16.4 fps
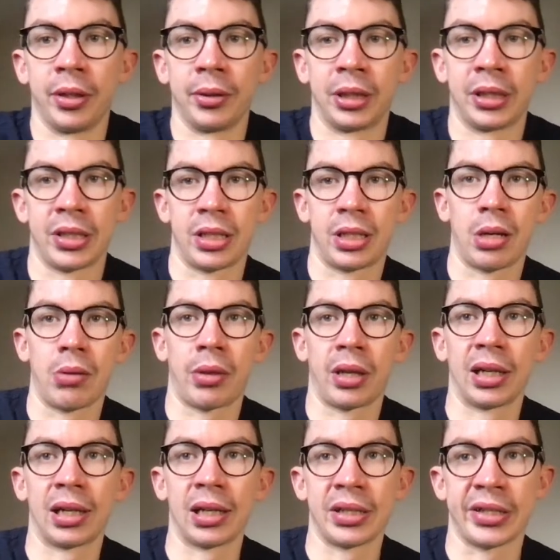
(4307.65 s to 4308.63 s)
because I don't
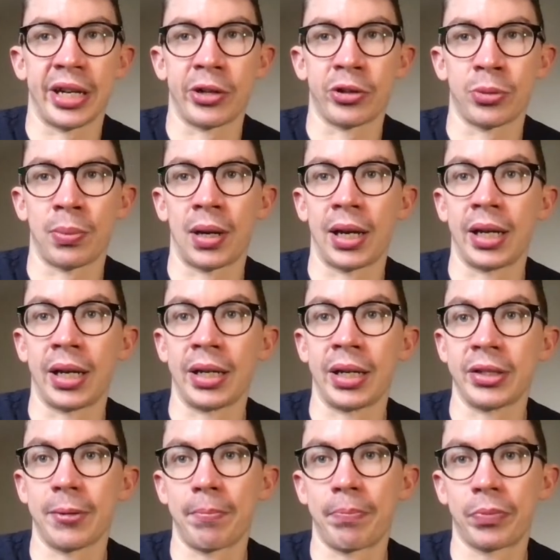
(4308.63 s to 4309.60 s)
think Lascelles plays.
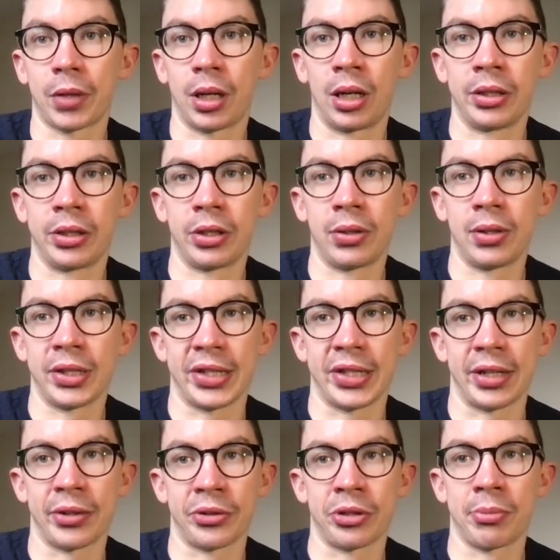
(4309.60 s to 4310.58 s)
I do
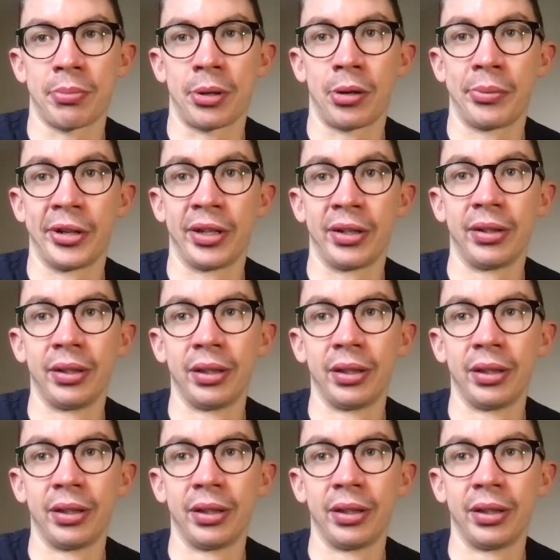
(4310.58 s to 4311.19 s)
Lascelles to Botman.